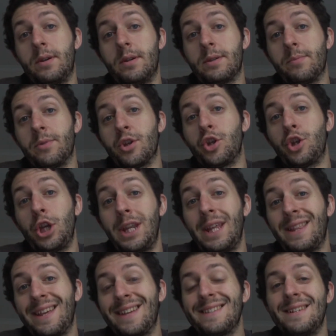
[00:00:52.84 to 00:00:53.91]
some of the shitty
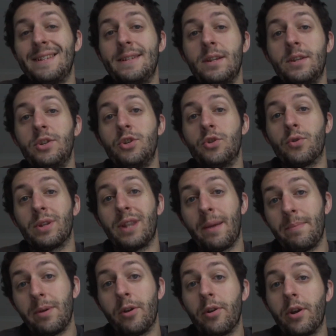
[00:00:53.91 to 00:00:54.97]
things he did during
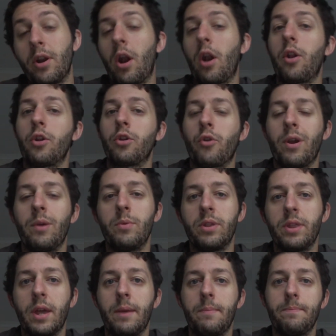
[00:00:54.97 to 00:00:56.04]
that period, I don't agree
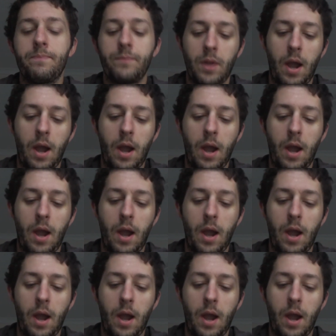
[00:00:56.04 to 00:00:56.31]
with them.